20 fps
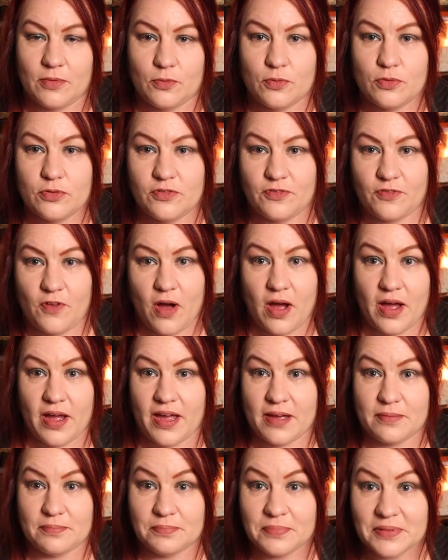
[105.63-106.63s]
Wood, fire,
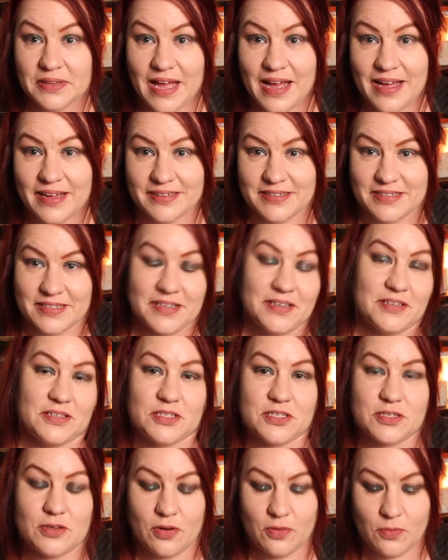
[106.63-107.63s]
and blood.
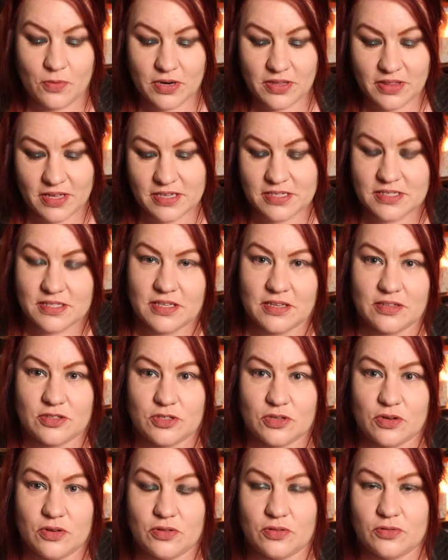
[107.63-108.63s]
So what do these
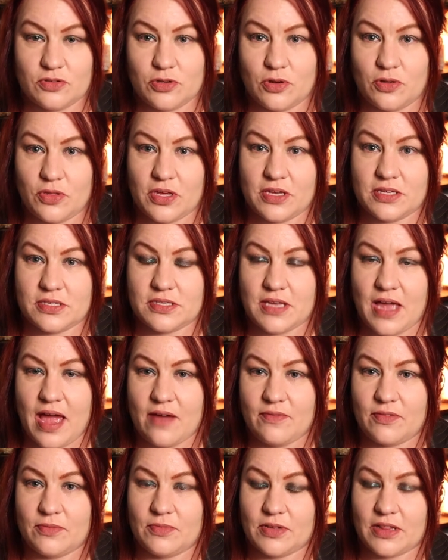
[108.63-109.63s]
two things
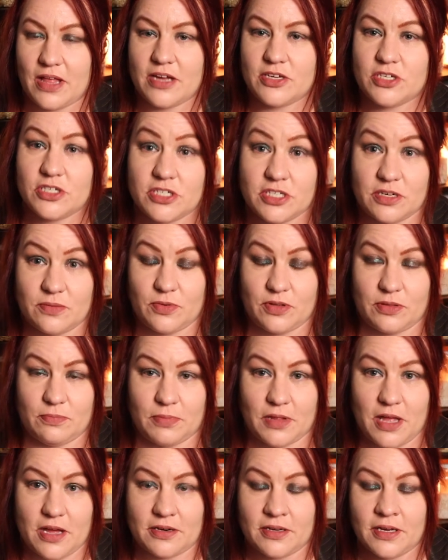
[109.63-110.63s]
have in relationship with
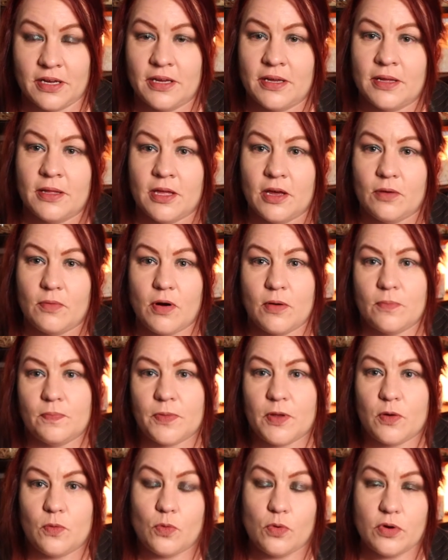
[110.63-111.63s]
blood? Well,
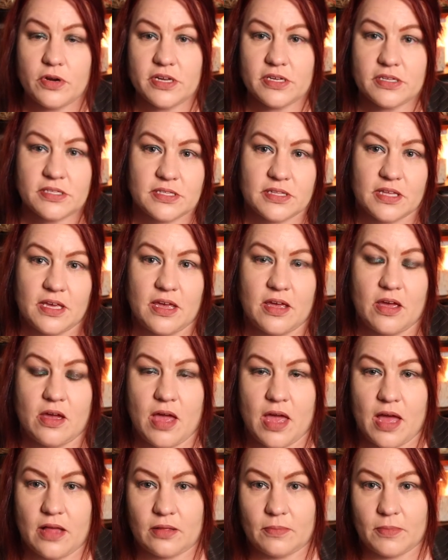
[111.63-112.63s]
wood is the
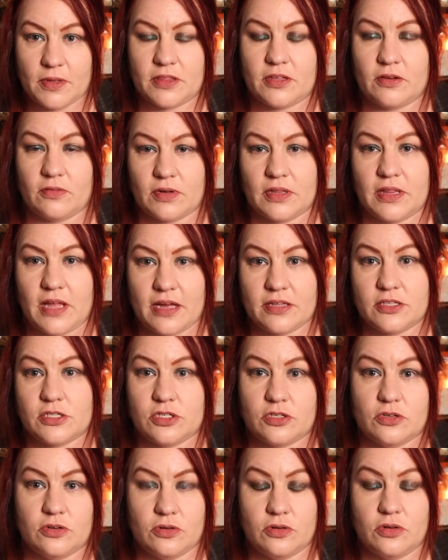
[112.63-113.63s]
element that relates
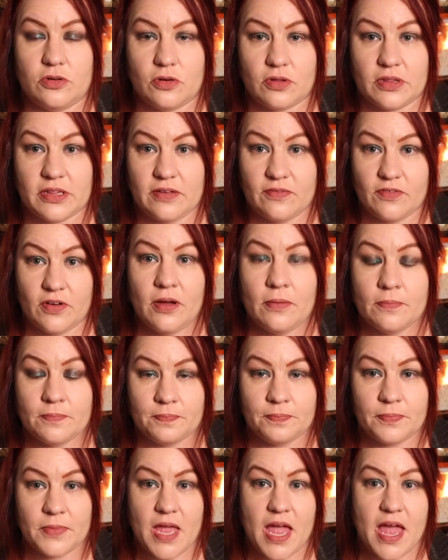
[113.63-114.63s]
to your liver
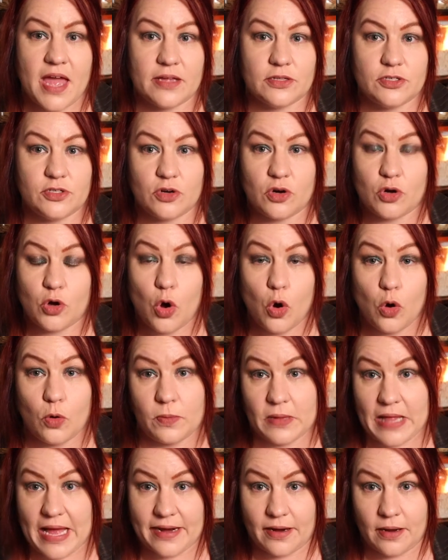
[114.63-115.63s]
and your
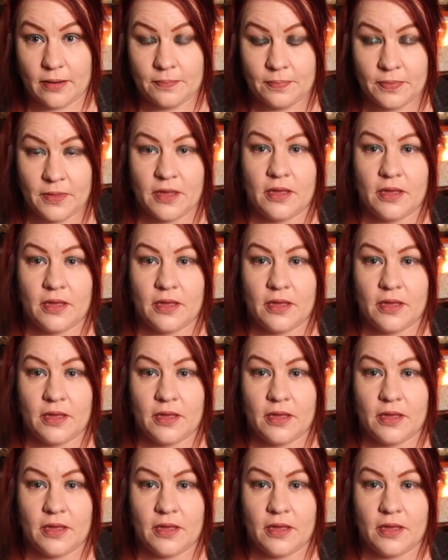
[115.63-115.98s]
gallbladder.